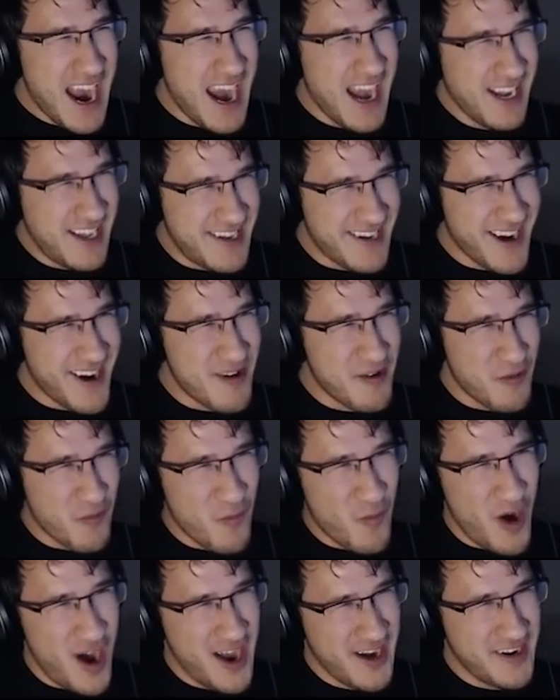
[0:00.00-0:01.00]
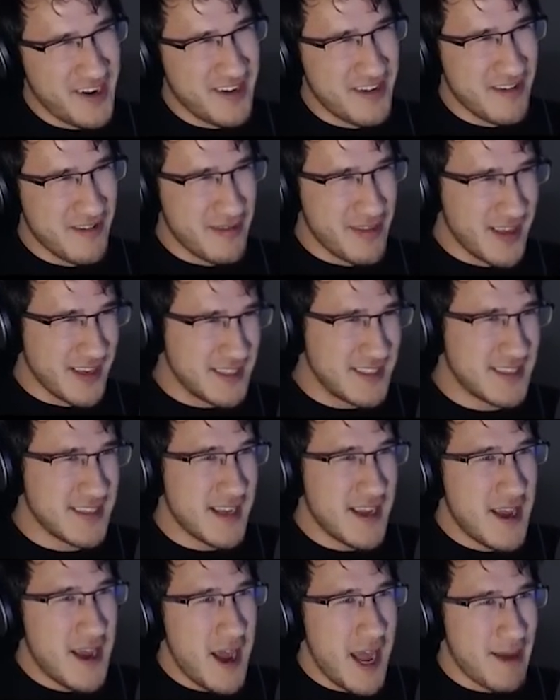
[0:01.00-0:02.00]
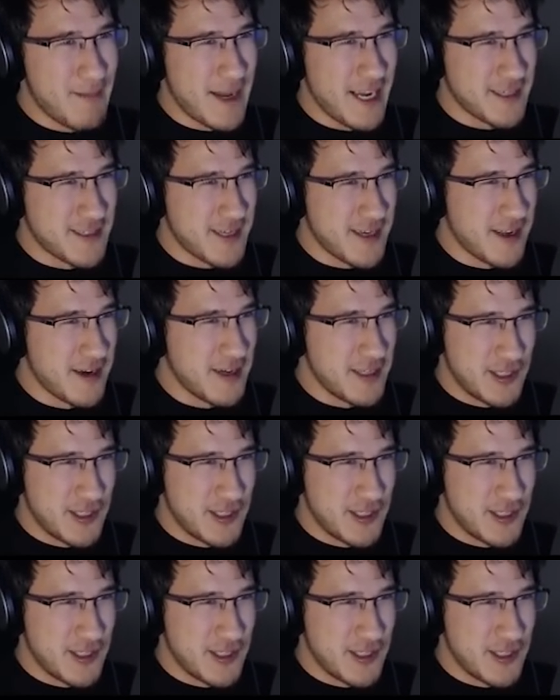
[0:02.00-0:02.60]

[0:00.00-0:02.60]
I don't want to do this. I'm actually going to